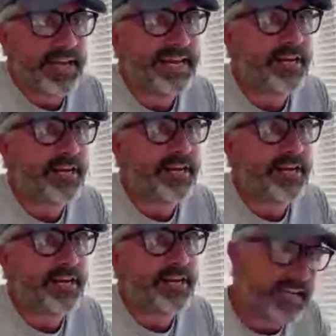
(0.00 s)

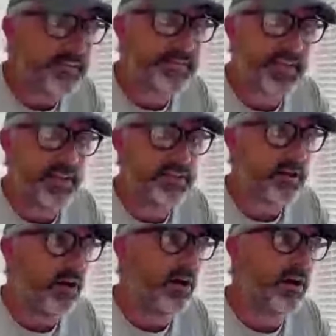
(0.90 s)
innocent, naive sellers
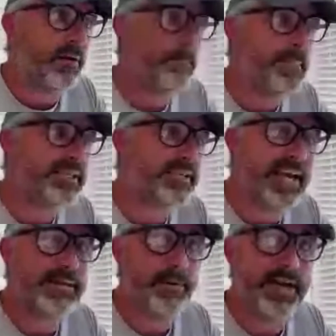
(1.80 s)
are
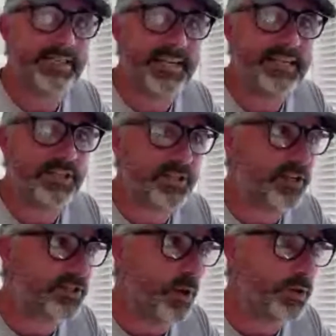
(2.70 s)
misled by an estate
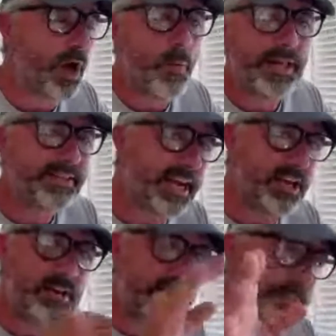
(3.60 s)
agent and told, oh, we'll get
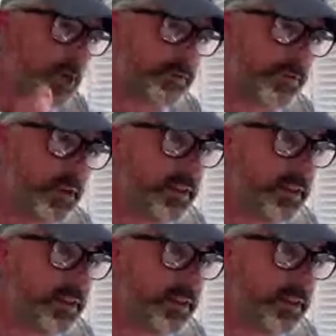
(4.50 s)
you this much for it.